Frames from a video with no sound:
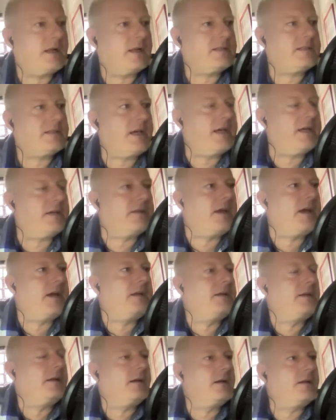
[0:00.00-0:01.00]
say
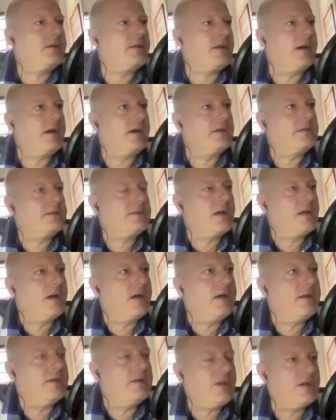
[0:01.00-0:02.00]
then that in